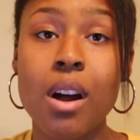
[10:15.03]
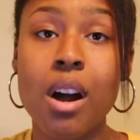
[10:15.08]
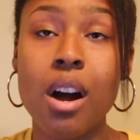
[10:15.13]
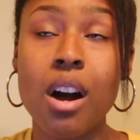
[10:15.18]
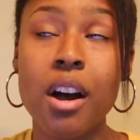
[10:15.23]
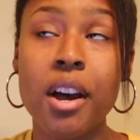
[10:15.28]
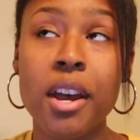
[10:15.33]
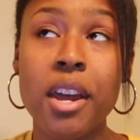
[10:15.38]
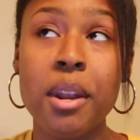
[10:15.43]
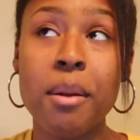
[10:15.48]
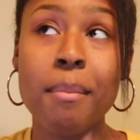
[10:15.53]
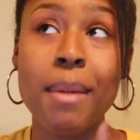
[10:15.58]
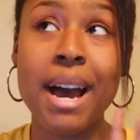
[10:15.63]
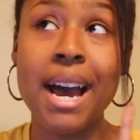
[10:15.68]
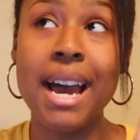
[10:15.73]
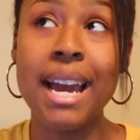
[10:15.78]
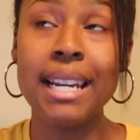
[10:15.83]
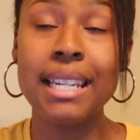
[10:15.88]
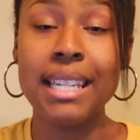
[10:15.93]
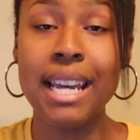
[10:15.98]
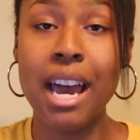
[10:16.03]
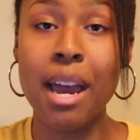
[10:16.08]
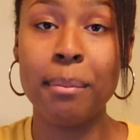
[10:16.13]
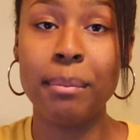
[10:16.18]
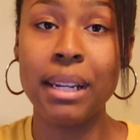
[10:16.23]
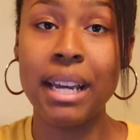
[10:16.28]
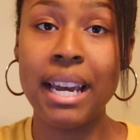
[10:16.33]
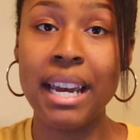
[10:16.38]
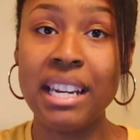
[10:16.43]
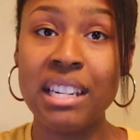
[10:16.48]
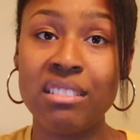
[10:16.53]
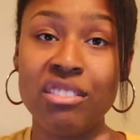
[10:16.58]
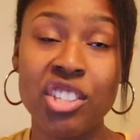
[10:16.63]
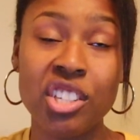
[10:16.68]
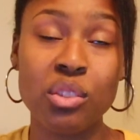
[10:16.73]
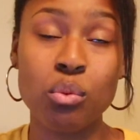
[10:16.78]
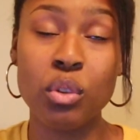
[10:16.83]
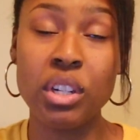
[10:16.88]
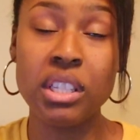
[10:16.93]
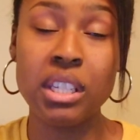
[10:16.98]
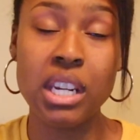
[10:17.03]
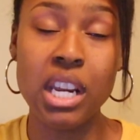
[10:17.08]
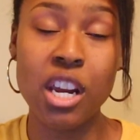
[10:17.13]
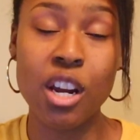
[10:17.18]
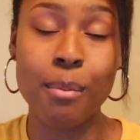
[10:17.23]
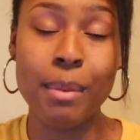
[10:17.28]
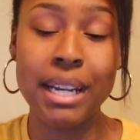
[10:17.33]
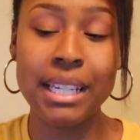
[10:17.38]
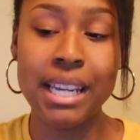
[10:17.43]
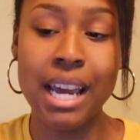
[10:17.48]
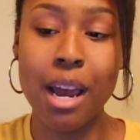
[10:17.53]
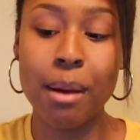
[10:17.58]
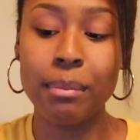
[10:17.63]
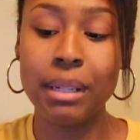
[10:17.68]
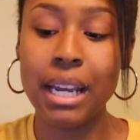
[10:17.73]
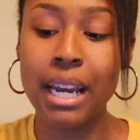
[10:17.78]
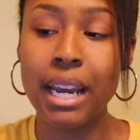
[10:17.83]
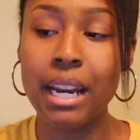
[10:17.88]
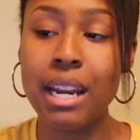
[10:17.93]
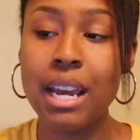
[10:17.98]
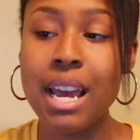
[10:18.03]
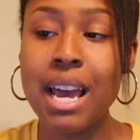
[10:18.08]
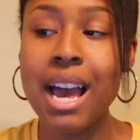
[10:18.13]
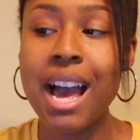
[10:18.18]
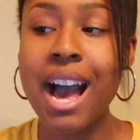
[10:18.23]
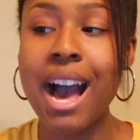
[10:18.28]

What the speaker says: on my timeline, just once a day on my timeline.